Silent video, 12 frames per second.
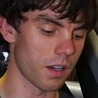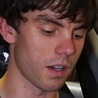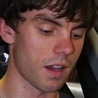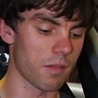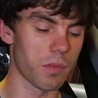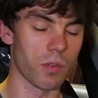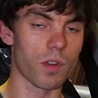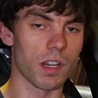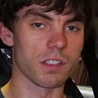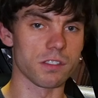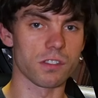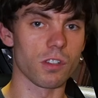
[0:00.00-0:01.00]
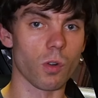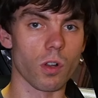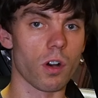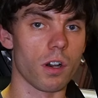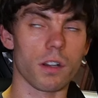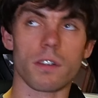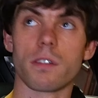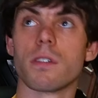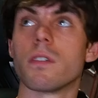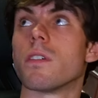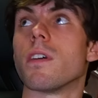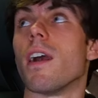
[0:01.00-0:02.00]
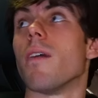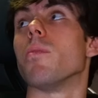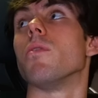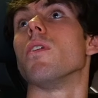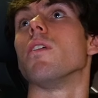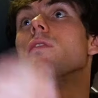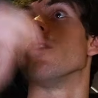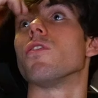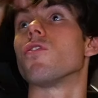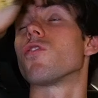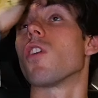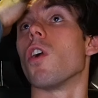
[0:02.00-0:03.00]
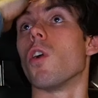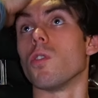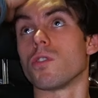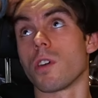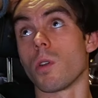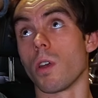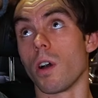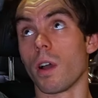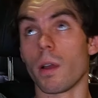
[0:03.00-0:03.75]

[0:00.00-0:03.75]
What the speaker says: I've been ready so long. I've been ready for so long.